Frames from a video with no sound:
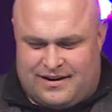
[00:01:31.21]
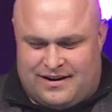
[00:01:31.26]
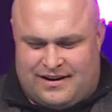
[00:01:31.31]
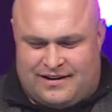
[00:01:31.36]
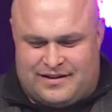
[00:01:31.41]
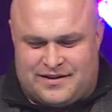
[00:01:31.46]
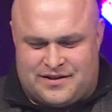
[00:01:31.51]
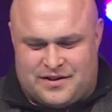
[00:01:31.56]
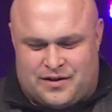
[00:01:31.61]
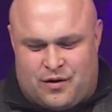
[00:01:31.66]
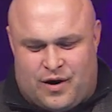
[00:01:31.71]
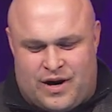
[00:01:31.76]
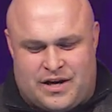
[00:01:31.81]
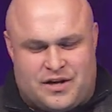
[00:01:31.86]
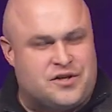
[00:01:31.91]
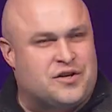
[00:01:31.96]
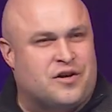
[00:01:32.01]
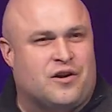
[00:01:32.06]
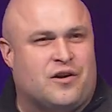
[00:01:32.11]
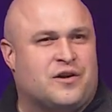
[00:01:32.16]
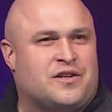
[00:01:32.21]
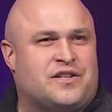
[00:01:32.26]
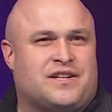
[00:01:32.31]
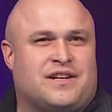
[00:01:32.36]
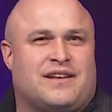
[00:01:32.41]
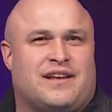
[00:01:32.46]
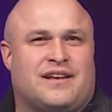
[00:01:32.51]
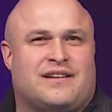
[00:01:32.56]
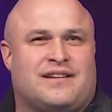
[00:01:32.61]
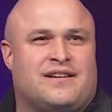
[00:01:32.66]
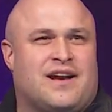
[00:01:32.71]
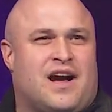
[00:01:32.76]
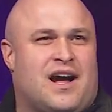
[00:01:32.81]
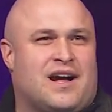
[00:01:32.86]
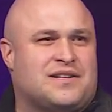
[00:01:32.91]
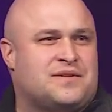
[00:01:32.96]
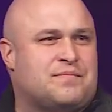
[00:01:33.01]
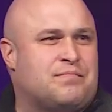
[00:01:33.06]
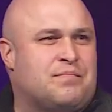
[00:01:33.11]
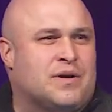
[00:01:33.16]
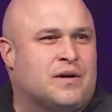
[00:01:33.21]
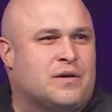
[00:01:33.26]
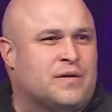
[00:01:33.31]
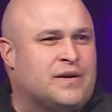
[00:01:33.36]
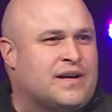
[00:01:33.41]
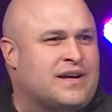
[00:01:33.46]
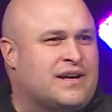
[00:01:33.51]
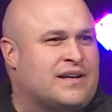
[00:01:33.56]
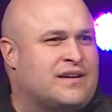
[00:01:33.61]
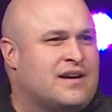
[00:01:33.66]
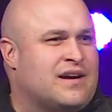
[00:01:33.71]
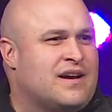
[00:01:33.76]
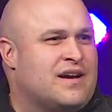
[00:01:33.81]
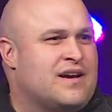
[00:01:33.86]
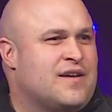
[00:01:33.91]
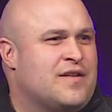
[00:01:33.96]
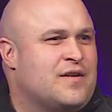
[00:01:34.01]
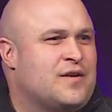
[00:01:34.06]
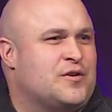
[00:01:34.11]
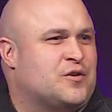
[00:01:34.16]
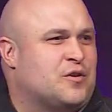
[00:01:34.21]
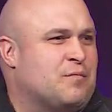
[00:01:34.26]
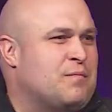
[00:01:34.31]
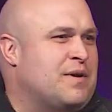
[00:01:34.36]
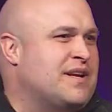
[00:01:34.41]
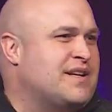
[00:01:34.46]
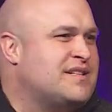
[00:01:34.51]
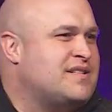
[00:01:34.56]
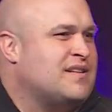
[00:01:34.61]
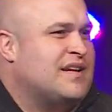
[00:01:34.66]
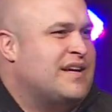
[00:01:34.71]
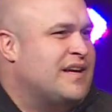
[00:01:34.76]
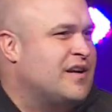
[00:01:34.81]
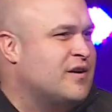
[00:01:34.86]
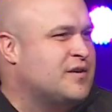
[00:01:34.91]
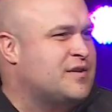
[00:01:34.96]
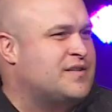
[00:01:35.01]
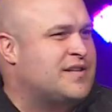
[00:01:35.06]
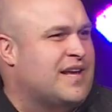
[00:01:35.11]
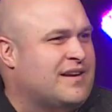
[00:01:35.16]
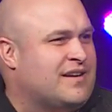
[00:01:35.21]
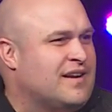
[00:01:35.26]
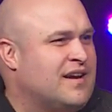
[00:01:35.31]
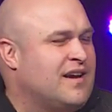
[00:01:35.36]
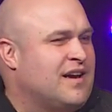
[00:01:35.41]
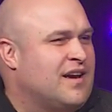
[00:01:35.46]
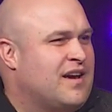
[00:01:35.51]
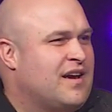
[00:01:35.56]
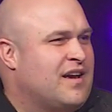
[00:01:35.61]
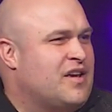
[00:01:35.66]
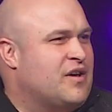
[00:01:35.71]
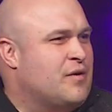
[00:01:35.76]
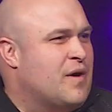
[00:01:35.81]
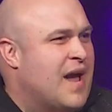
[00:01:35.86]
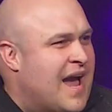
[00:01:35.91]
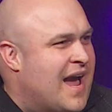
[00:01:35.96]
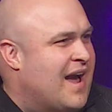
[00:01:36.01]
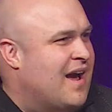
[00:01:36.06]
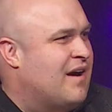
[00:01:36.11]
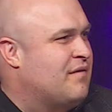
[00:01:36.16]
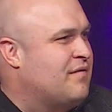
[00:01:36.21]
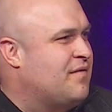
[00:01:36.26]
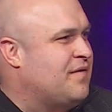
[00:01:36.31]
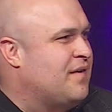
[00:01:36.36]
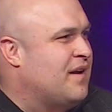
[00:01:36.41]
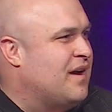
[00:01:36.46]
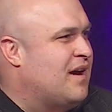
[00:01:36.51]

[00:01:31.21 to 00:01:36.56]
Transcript: in this great church that God's building and the tremendous leaders that you have.